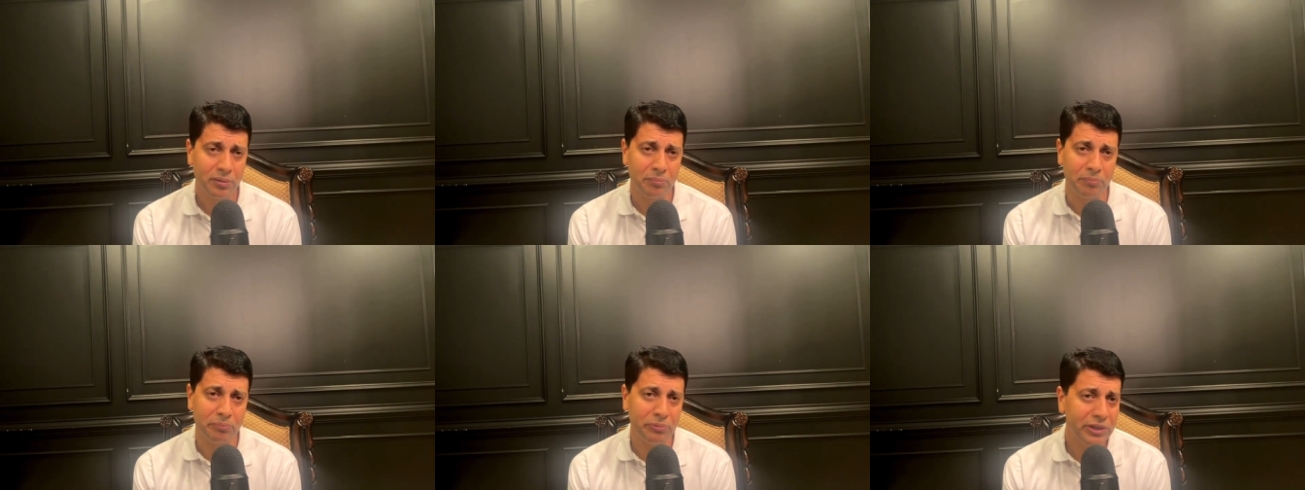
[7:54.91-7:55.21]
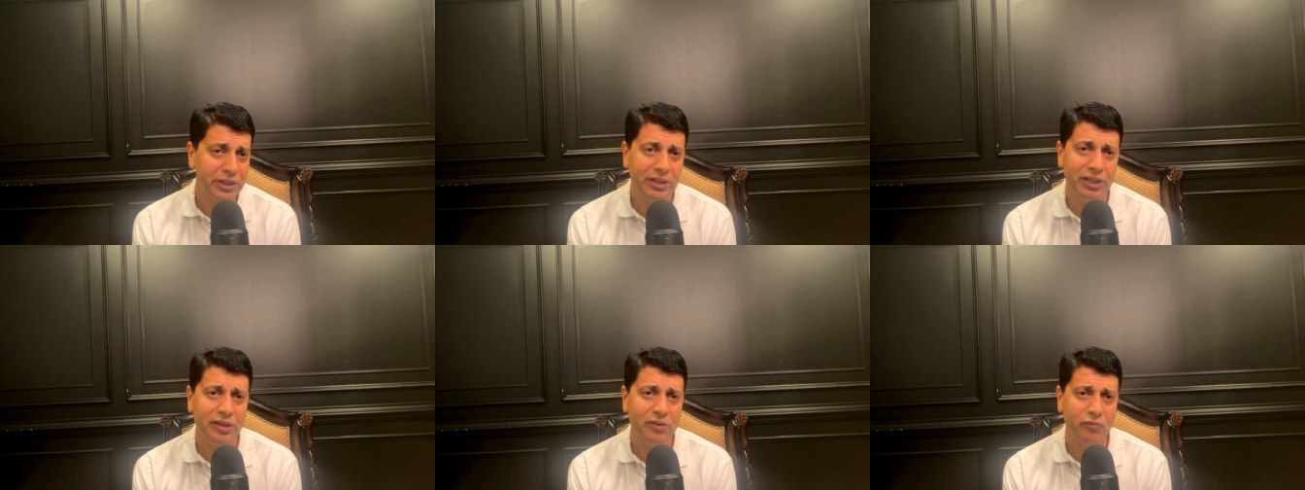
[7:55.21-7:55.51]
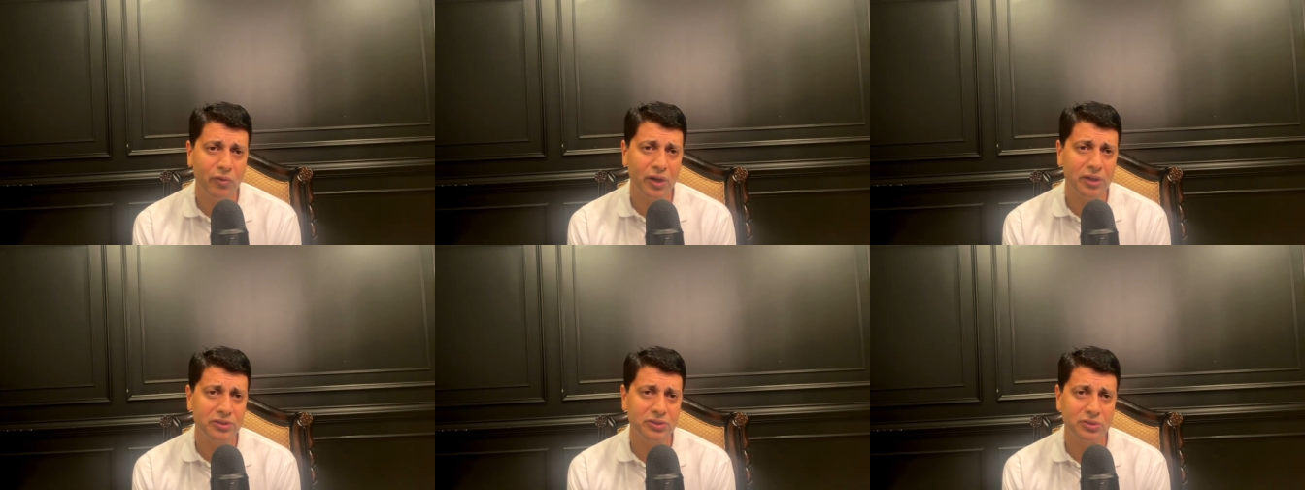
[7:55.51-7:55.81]
breathing
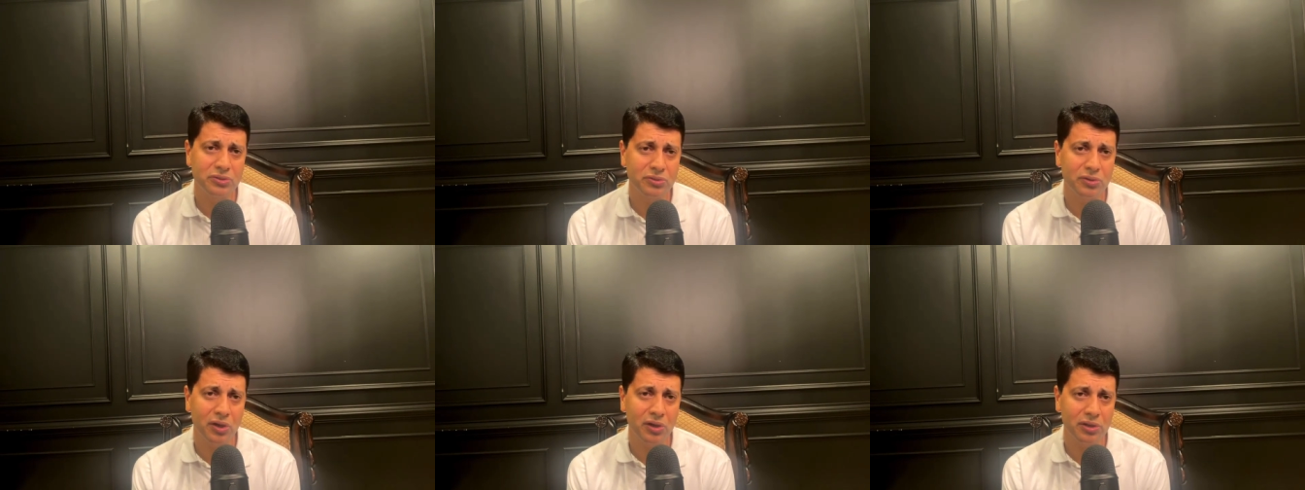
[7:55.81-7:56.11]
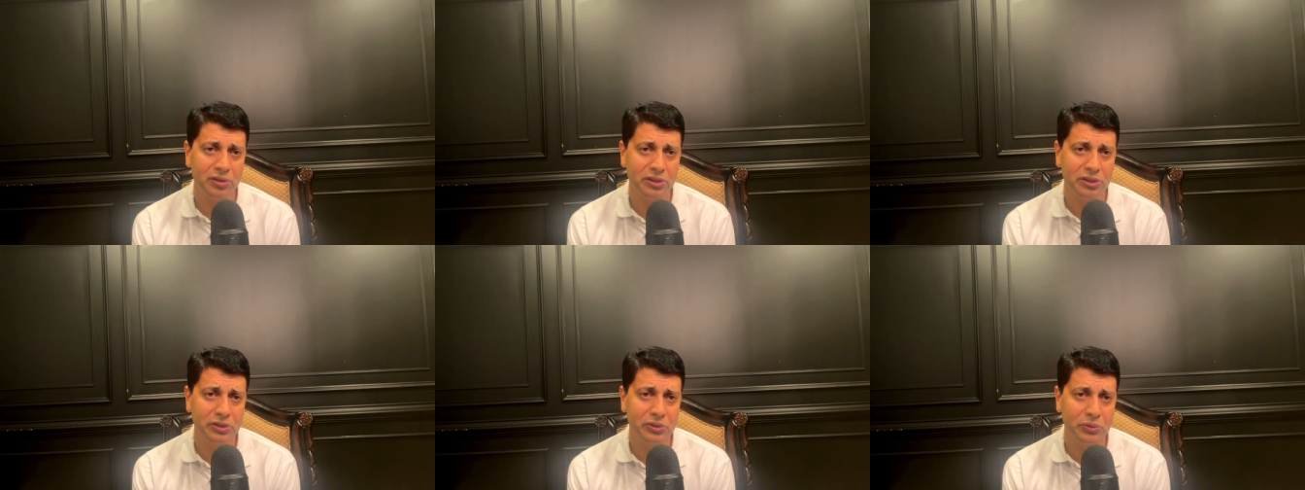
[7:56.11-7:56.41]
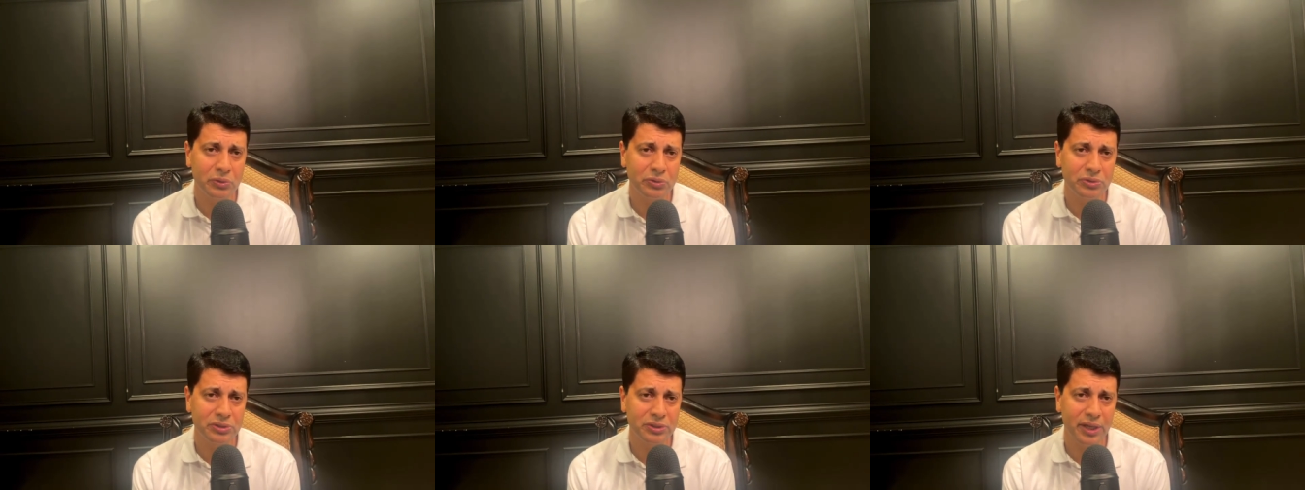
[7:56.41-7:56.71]
was not
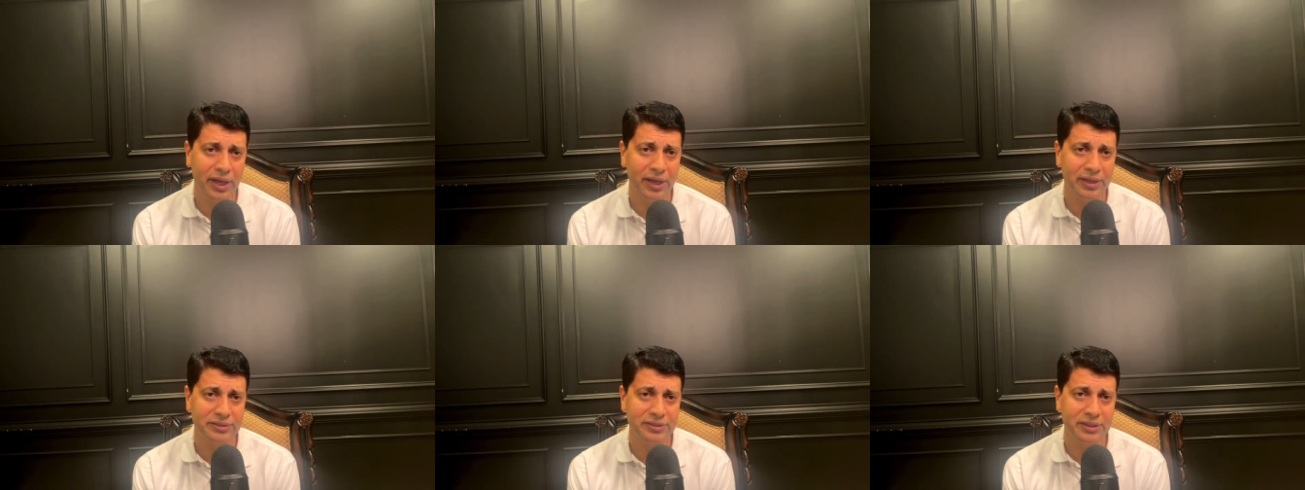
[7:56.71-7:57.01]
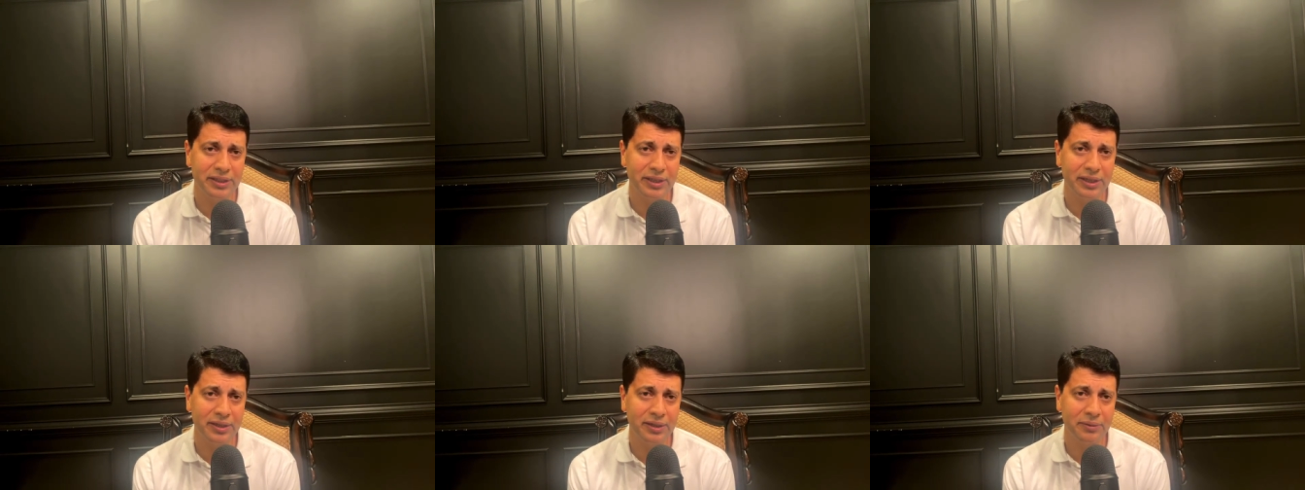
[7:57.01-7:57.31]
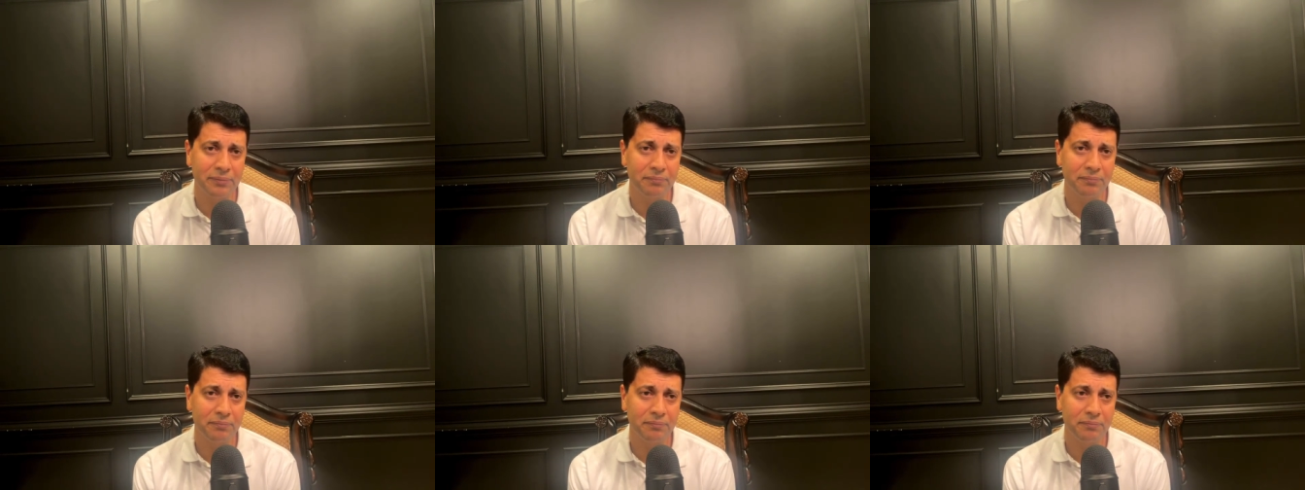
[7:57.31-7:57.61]
used as
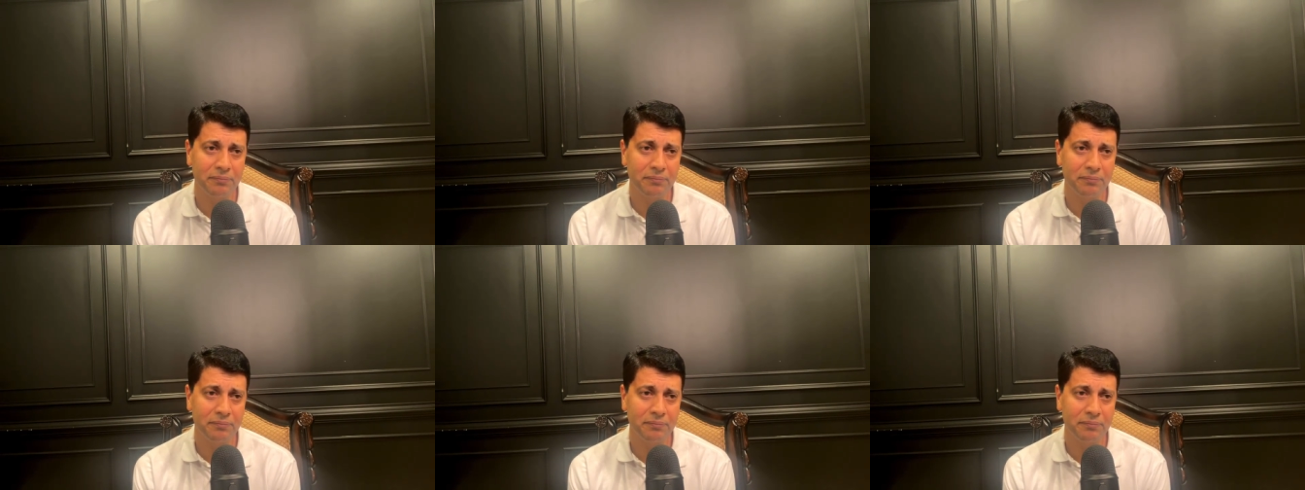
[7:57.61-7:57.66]
a